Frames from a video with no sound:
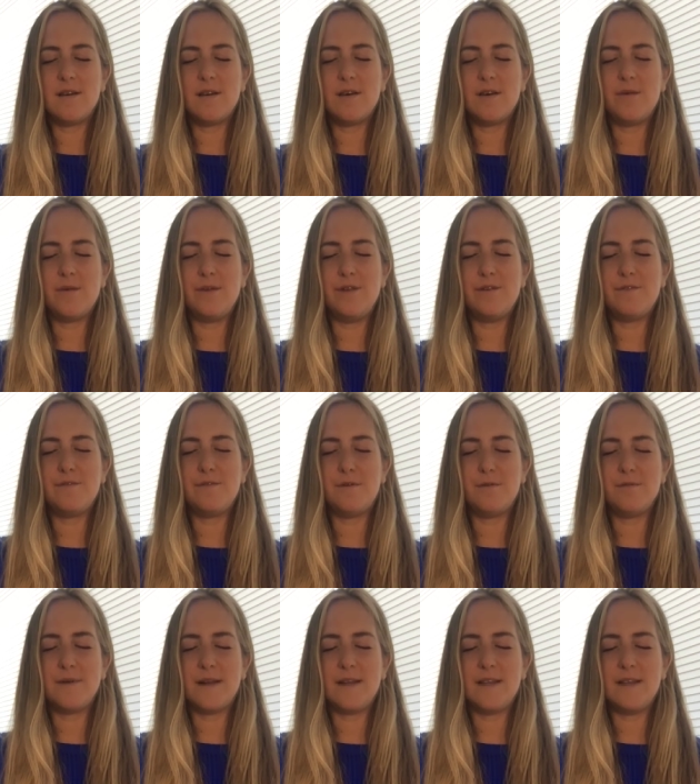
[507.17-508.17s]
When you feel
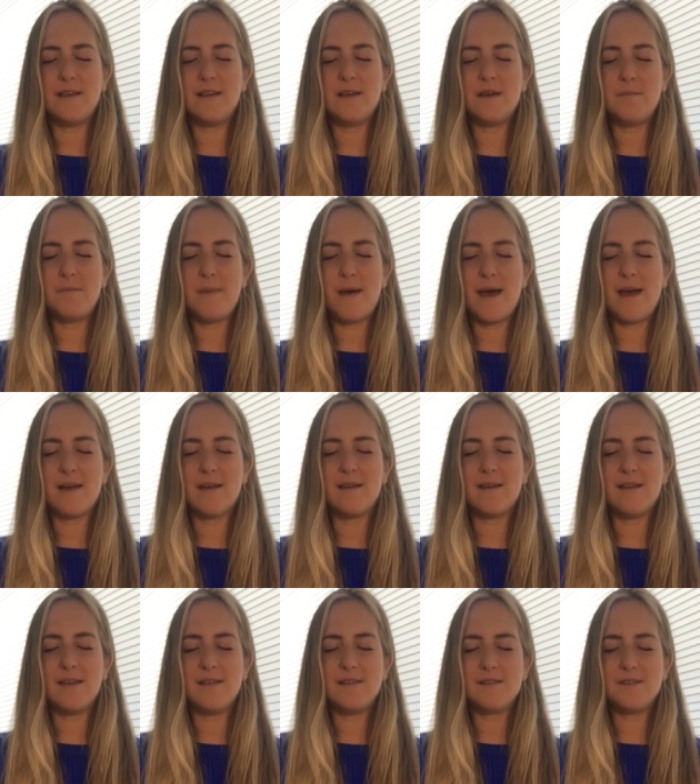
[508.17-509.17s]
ready, come back
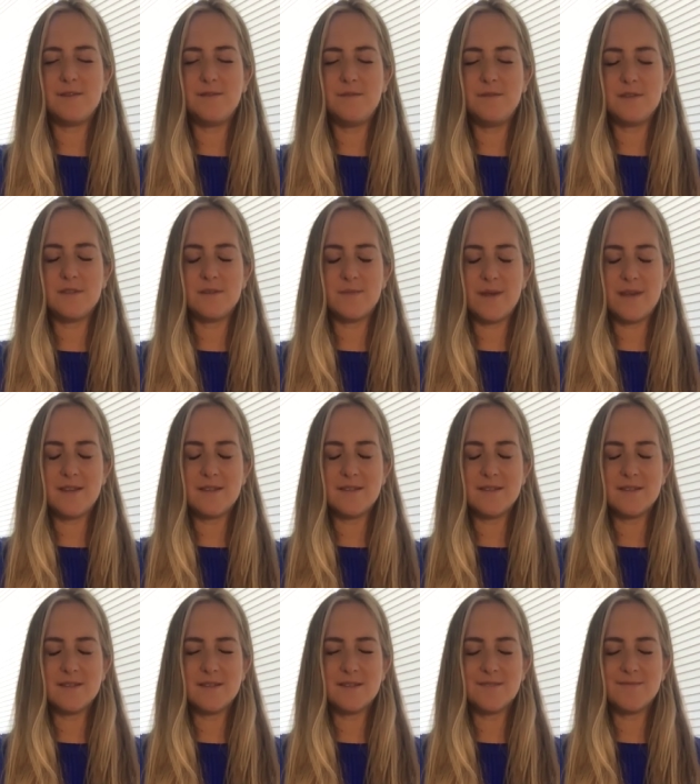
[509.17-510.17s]
into the
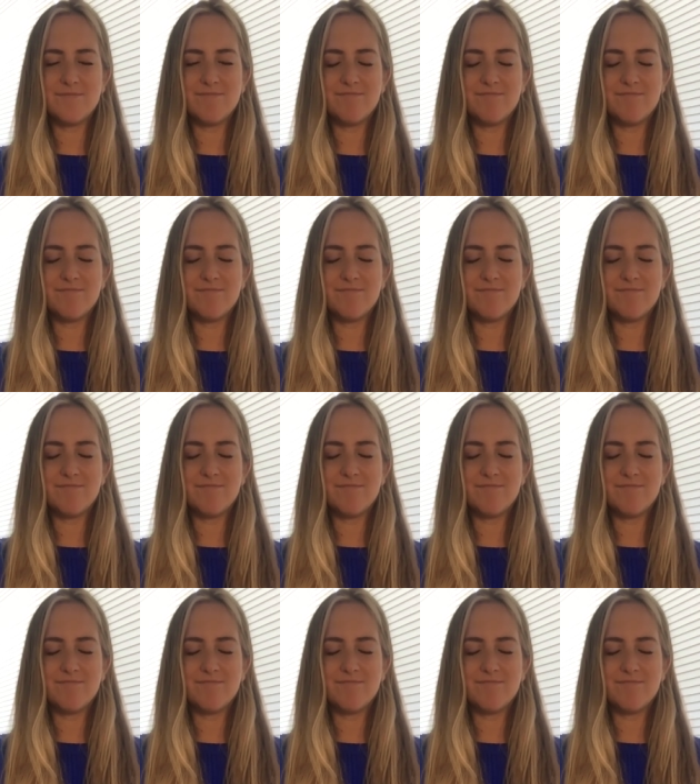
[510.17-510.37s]
space.